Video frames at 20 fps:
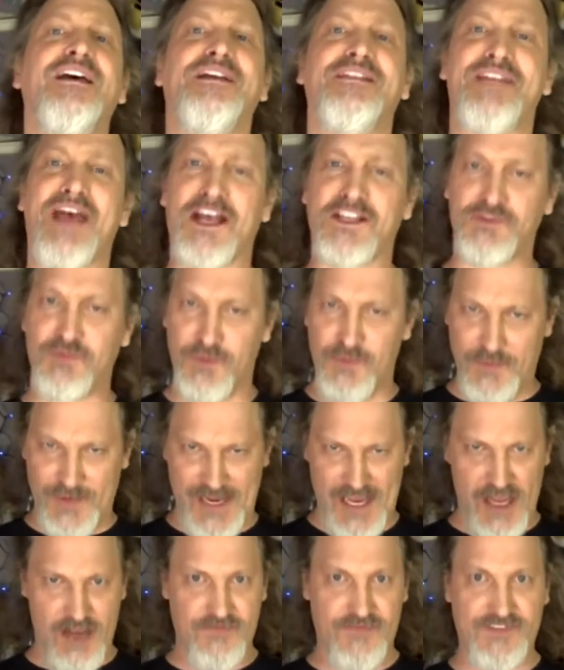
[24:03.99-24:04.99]
that's when
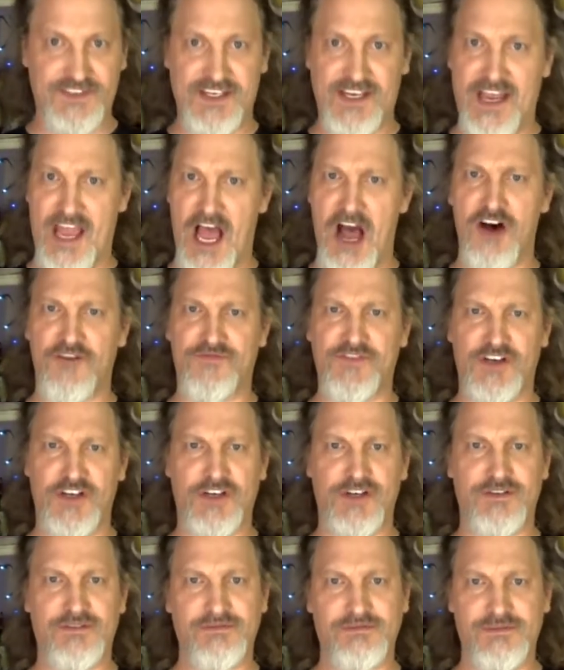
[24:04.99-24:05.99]
we
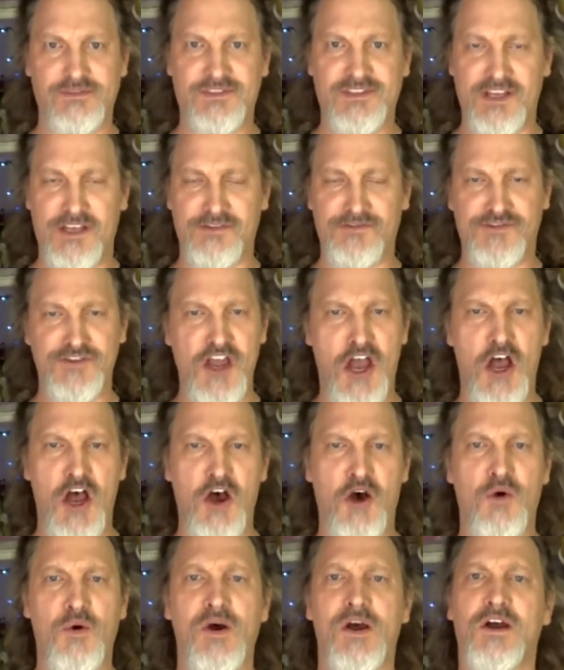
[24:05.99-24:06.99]
Alpha says
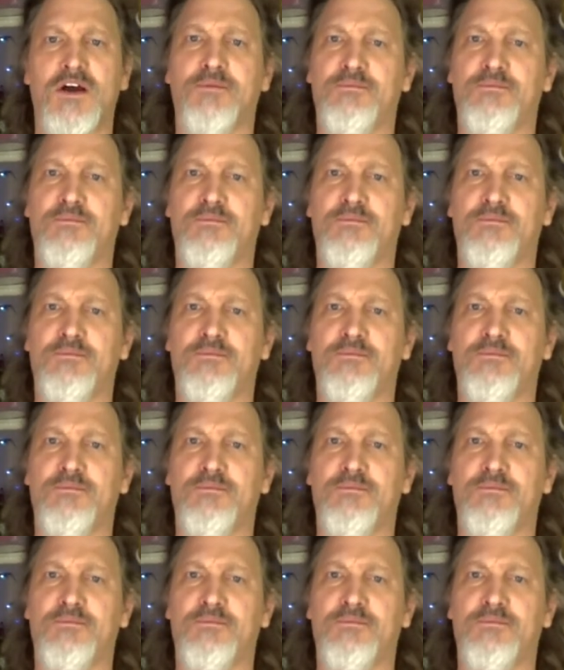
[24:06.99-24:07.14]
no,